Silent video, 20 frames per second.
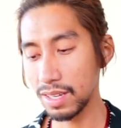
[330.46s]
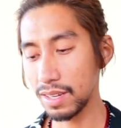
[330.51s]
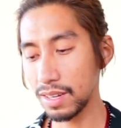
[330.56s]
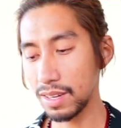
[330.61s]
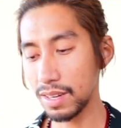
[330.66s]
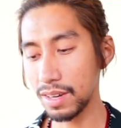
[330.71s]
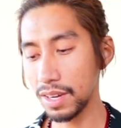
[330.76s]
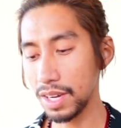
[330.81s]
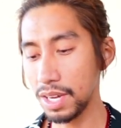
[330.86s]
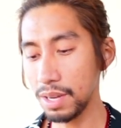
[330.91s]

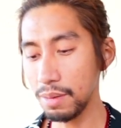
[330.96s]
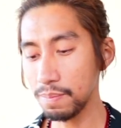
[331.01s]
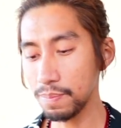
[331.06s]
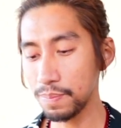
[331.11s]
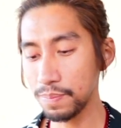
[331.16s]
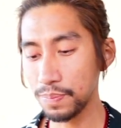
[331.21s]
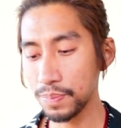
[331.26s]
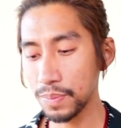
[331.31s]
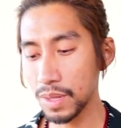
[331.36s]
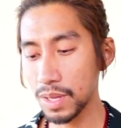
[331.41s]
Okay?
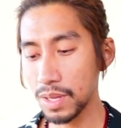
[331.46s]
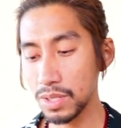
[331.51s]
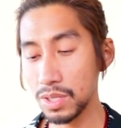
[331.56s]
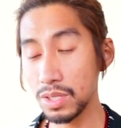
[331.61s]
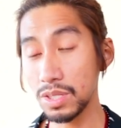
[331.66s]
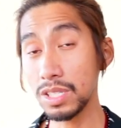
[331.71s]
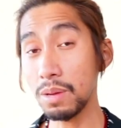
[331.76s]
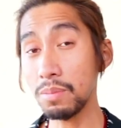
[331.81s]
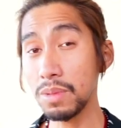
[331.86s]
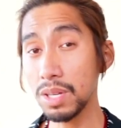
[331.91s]

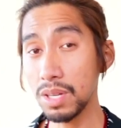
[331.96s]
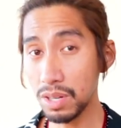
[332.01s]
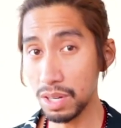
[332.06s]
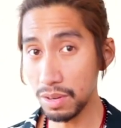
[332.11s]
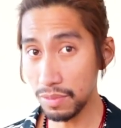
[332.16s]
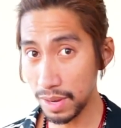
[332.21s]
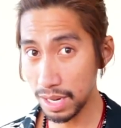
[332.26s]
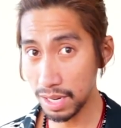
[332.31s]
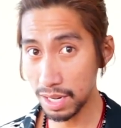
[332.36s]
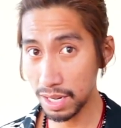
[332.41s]
So something could
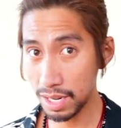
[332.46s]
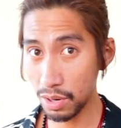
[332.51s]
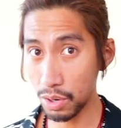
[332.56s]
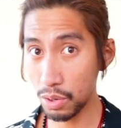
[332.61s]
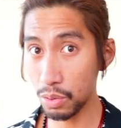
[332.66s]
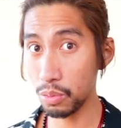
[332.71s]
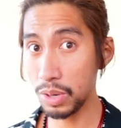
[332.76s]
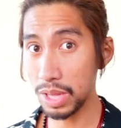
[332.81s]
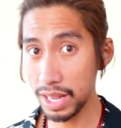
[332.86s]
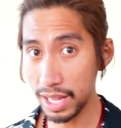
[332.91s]
have ended
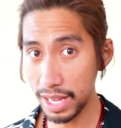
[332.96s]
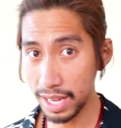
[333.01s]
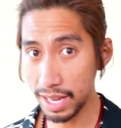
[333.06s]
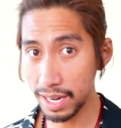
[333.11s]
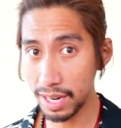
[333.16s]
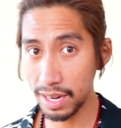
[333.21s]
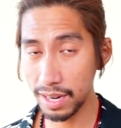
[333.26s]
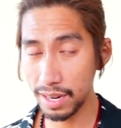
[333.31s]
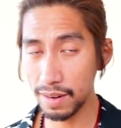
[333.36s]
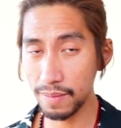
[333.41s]
or will
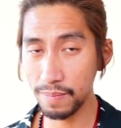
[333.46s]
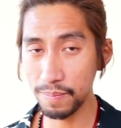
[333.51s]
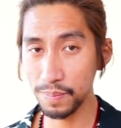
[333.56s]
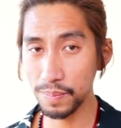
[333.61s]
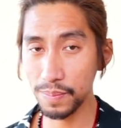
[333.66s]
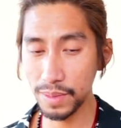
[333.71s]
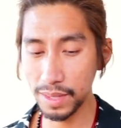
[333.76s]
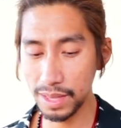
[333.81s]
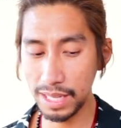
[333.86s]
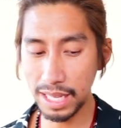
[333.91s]
end
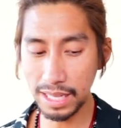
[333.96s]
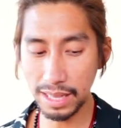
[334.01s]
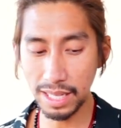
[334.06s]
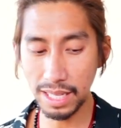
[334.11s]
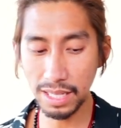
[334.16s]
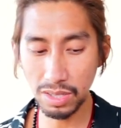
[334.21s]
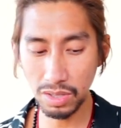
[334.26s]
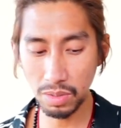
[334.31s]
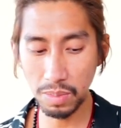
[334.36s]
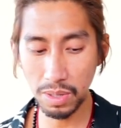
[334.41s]
that
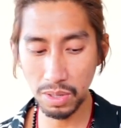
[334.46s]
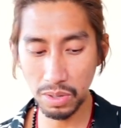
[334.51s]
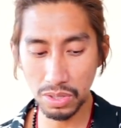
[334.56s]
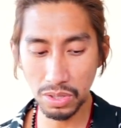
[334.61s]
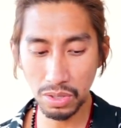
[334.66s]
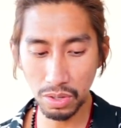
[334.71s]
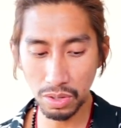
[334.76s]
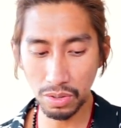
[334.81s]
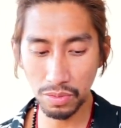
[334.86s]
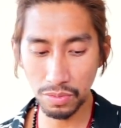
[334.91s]
needs to be
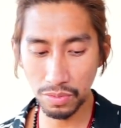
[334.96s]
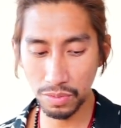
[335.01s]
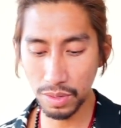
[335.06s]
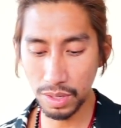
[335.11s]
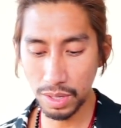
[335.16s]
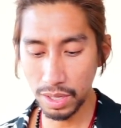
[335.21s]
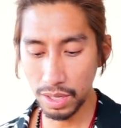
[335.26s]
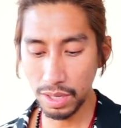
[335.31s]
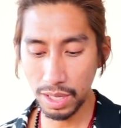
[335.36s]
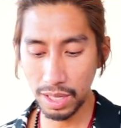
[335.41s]
resolved.
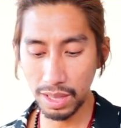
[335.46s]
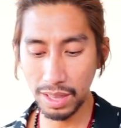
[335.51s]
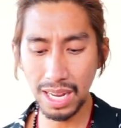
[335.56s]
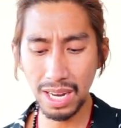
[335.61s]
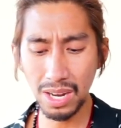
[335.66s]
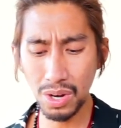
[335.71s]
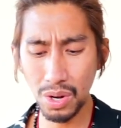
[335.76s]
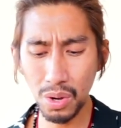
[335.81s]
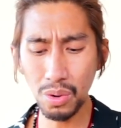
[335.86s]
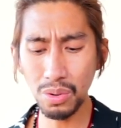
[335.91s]
And they
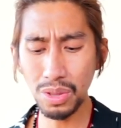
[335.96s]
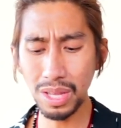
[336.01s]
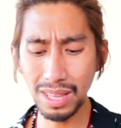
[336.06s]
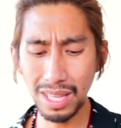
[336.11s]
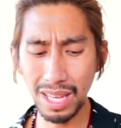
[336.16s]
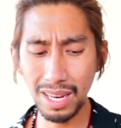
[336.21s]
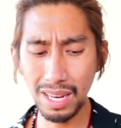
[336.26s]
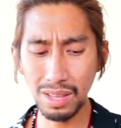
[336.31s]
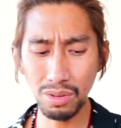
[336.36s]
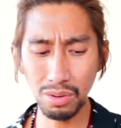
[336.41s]
know that
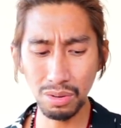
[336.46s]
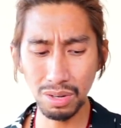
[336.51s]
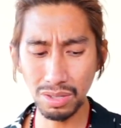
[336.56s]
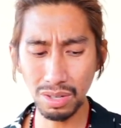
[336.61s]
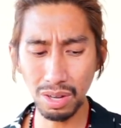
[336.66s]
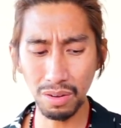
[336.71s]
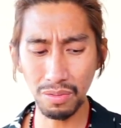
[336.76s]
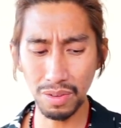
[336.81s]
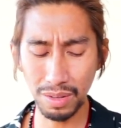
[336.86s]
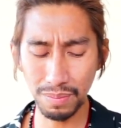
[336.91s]
they need to
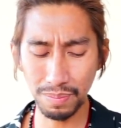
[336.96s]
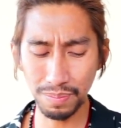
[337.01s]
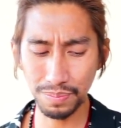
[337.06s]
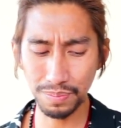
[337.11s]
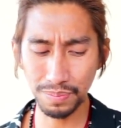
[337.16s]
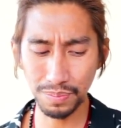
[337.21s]
resolve it.